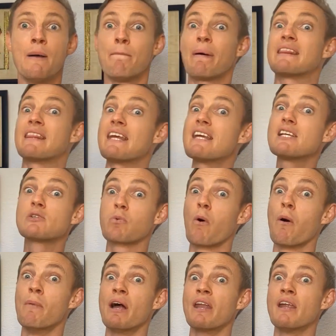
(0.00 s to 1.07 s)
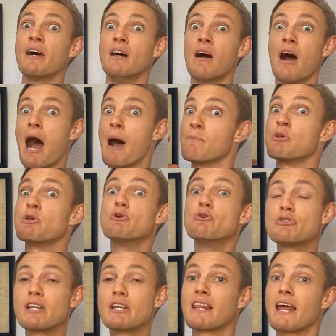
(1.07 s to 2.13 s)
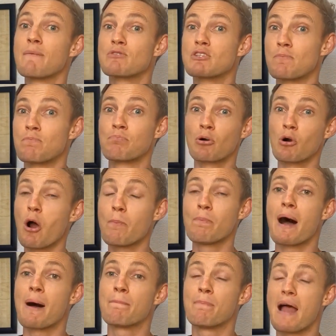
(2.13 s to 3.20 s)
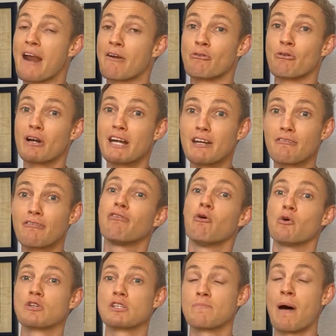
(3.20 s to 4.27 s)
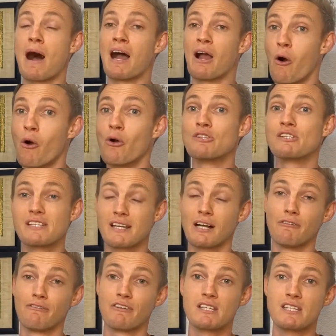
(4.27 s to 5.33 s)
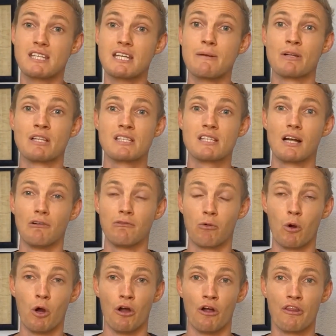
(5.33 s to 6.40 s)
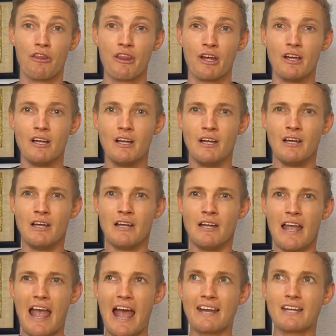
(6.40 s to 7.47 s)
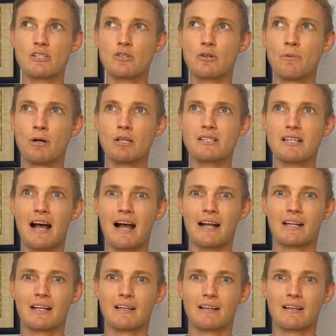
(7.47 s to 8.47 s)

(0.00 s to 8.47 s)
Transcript: but these women, I'm using them to prop up and reinforce my own self-esteem and self-worth. And it's almost like,